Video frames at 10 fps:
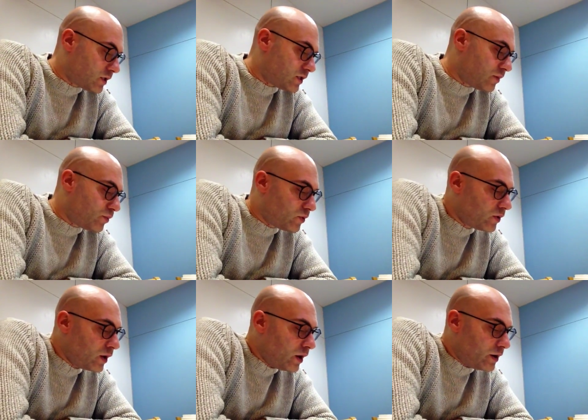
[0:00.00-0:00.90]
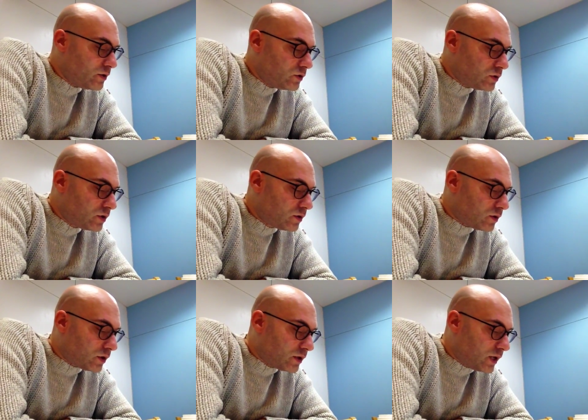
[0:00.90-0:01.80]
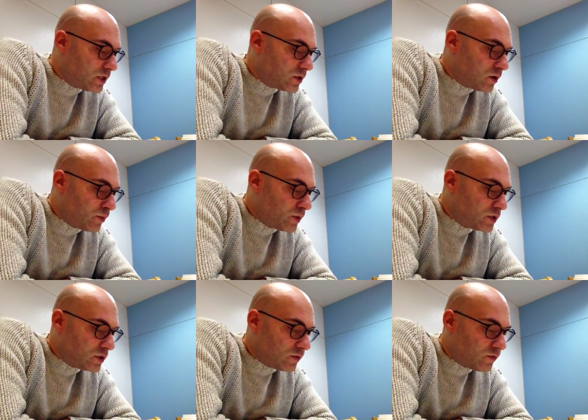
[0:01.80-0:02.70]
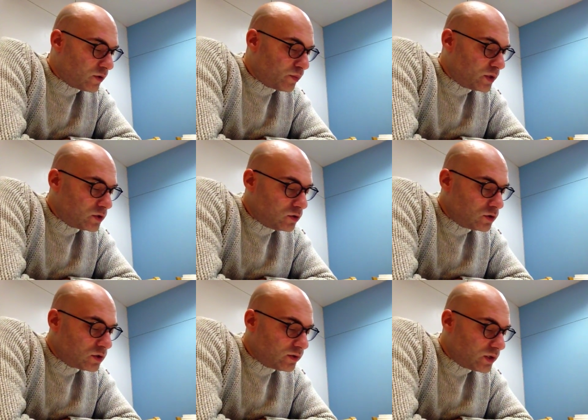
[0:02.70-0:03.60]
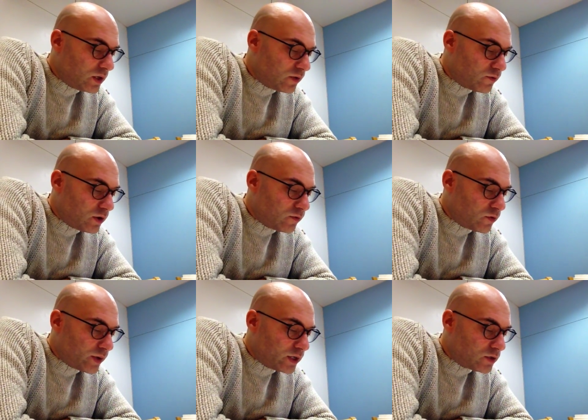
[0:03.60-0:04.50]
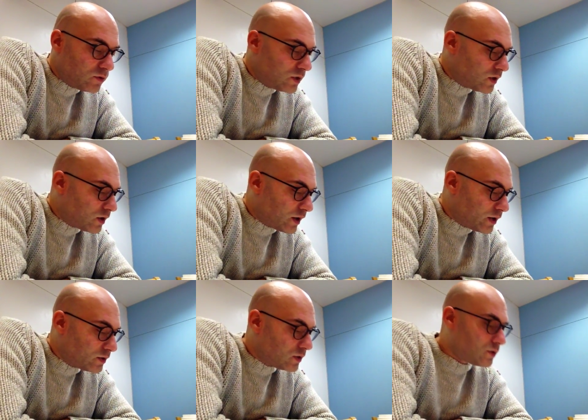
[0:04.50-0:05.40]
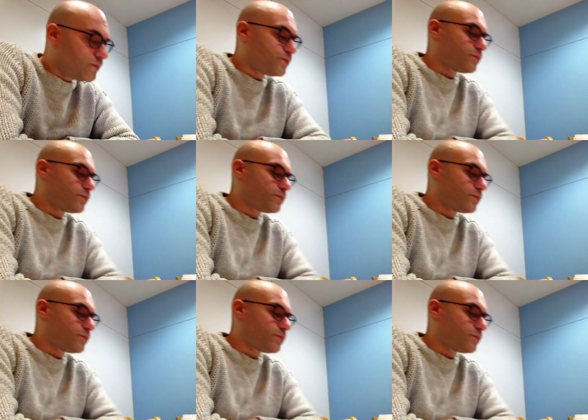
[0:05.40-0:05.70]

Example, during the holidays, companies in the Philippines usually give giveaways to their clients.